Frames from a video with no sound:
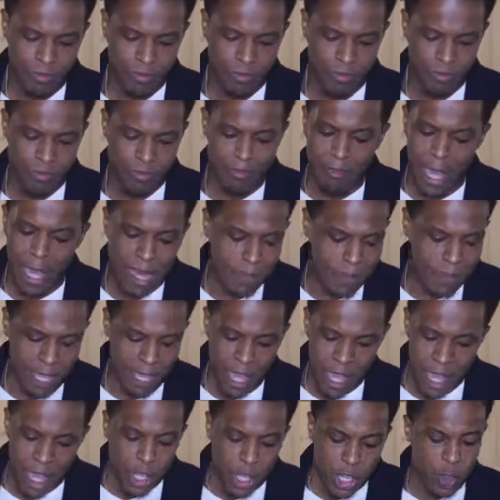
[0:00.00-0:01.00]
Maybe
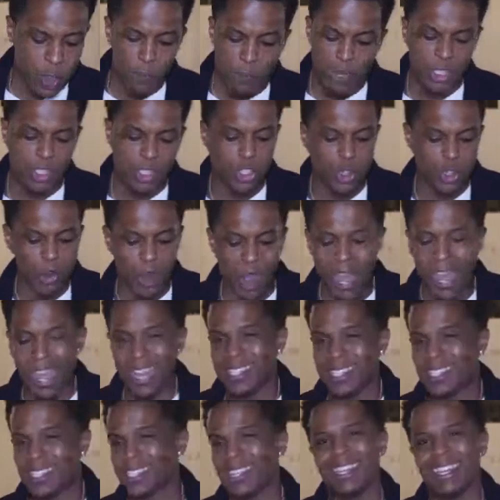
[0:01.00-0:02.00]
you've been
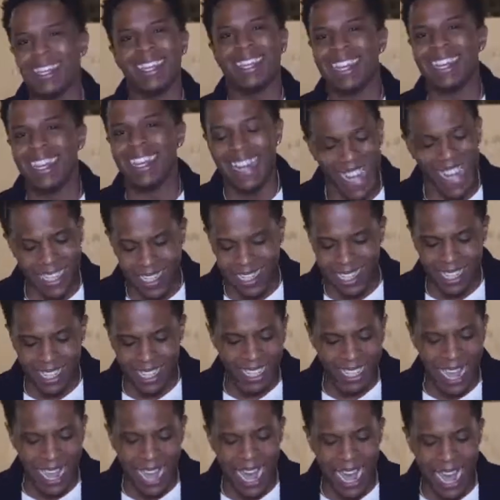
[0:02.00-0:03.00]
trying to connect to
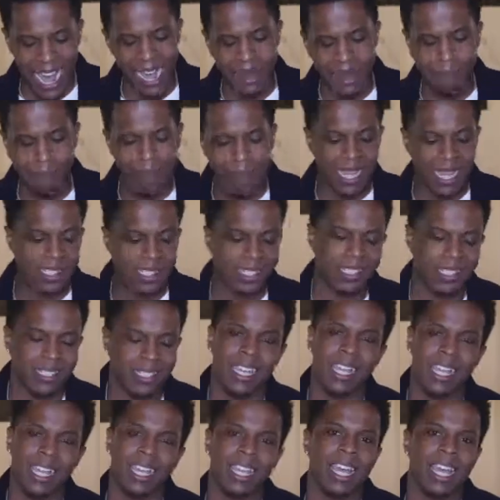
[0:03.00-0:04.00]
God by
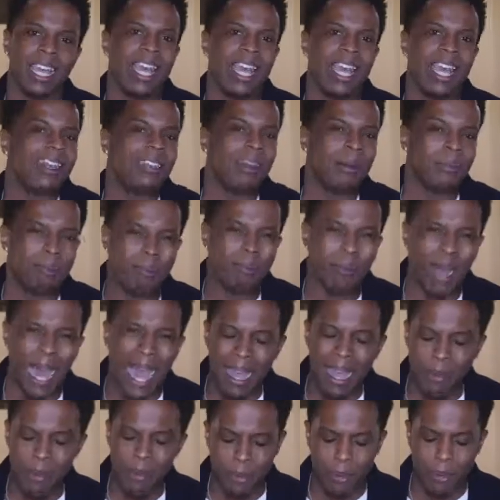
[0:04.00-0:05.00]
seeing the
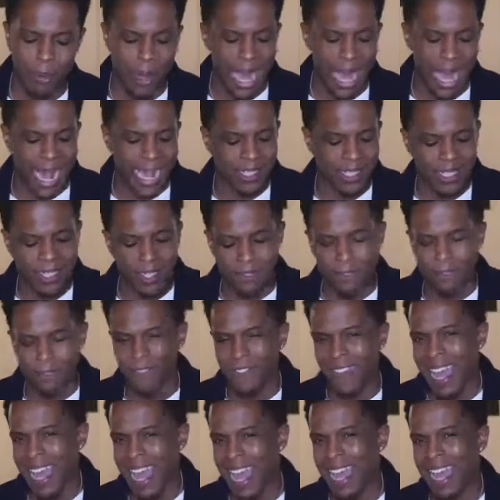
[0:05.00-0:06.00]
Bible as a
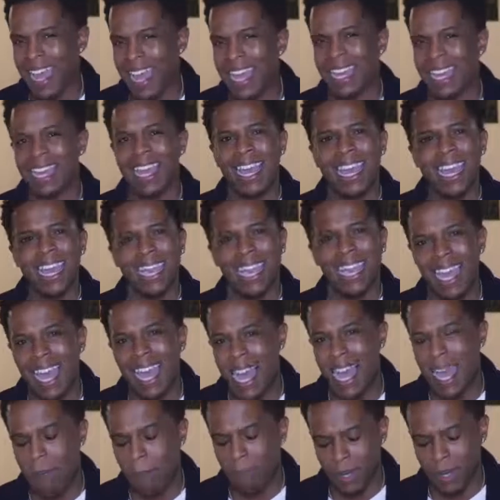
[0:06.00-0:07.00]
divine,
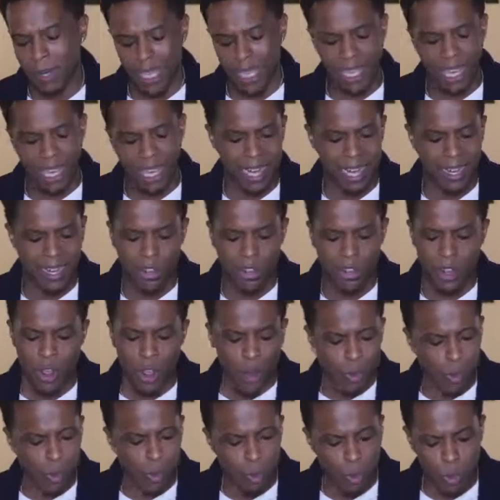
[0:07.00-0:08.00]
complicated
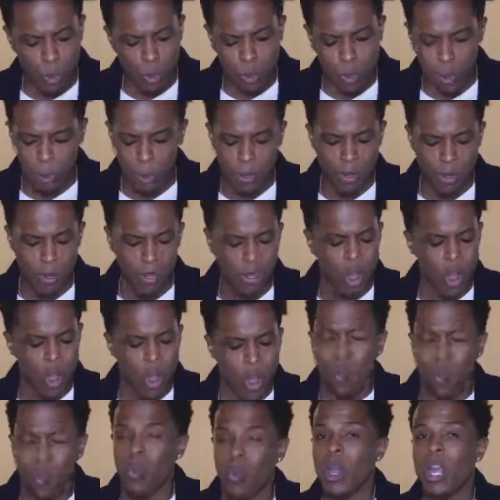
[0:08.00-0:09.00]
rule book,
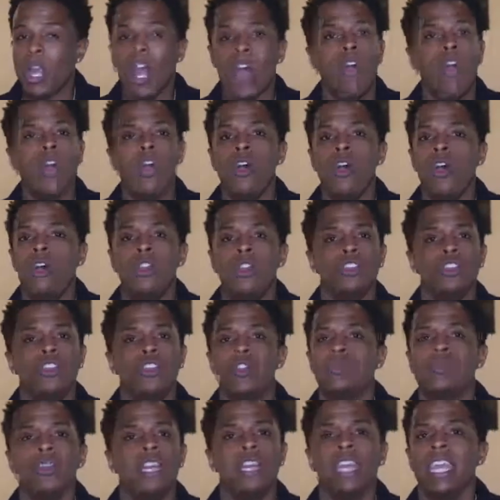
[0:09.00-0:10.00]
when all
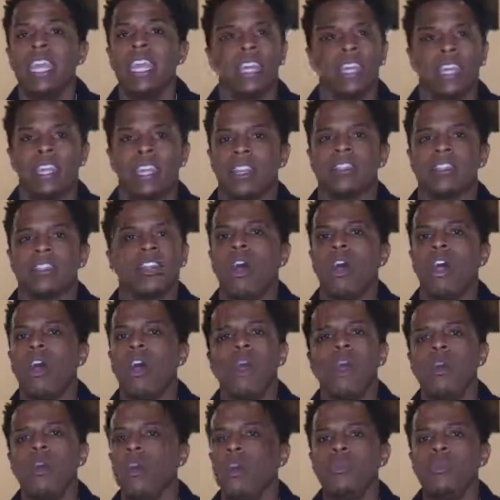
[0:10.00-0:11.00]
you needed the
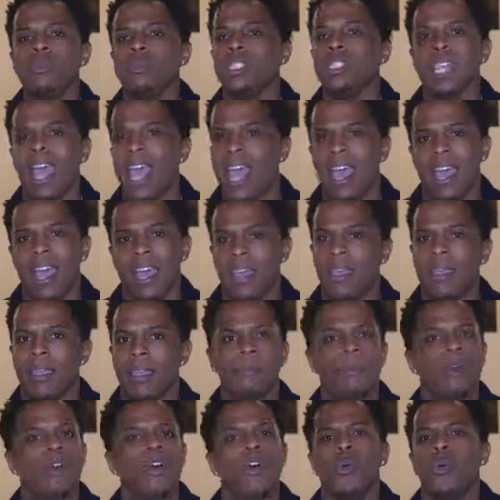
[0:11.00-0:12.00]
whole time
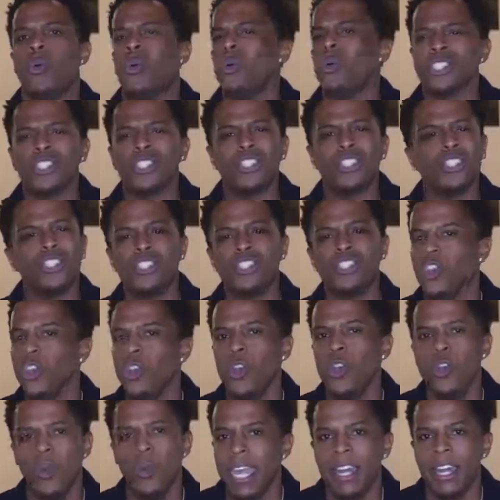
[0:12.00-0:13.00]
was
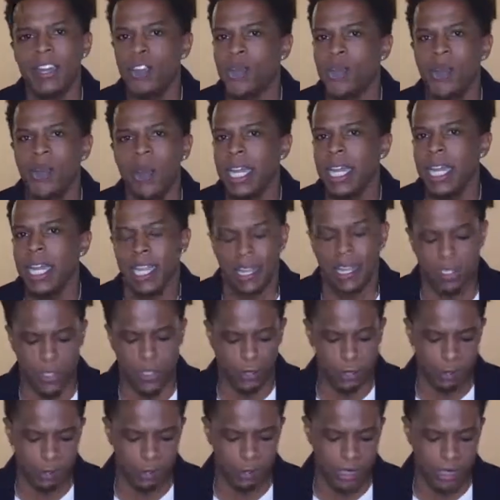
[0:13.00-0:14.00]
two ingredients
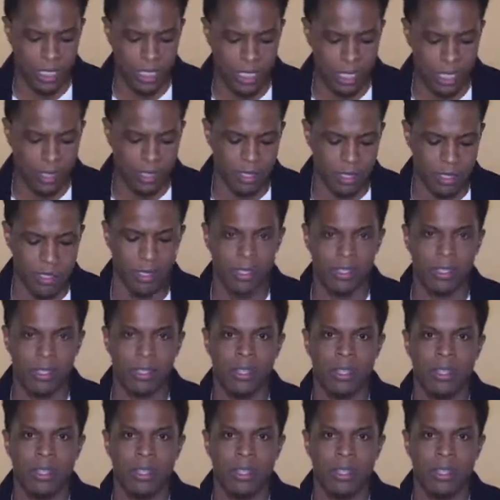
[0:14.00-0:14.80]
from Jesus: